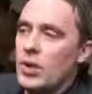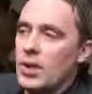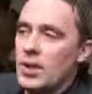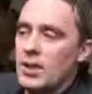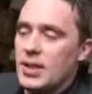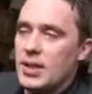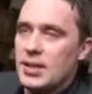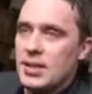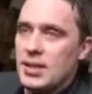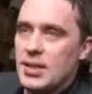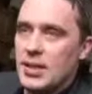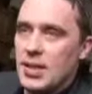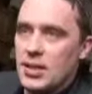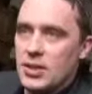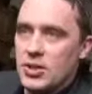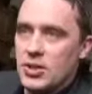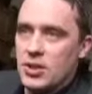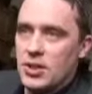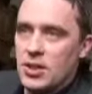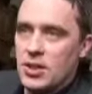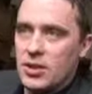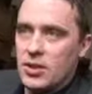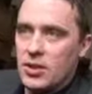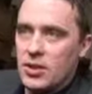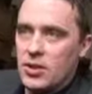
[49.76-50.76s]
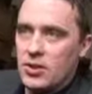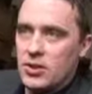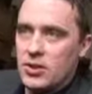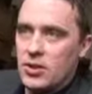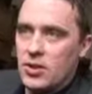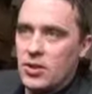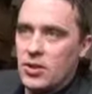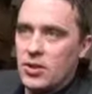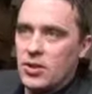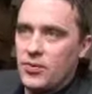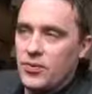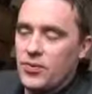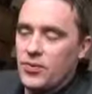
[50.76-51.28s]
Working as an engineer down
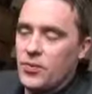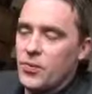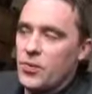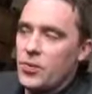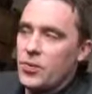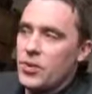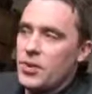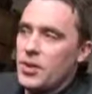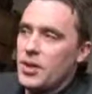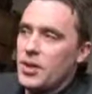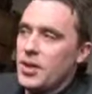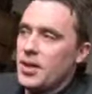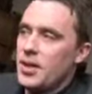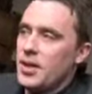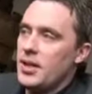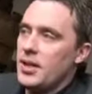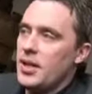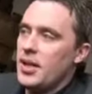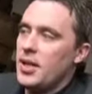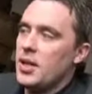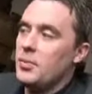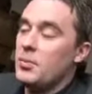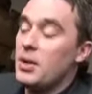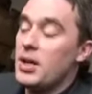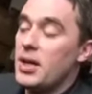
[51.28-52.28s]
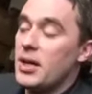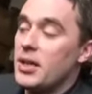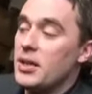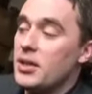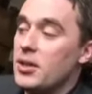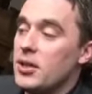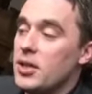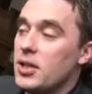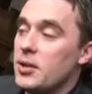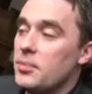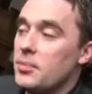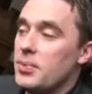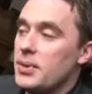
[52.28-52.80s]
south for an
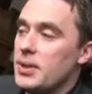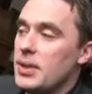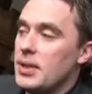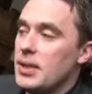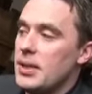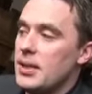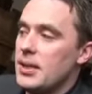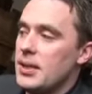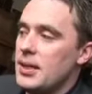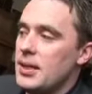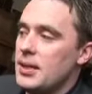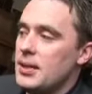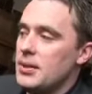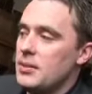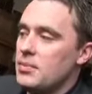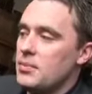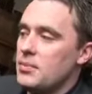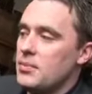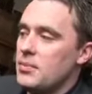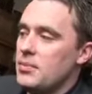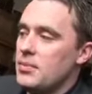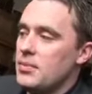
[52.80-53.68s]
American company that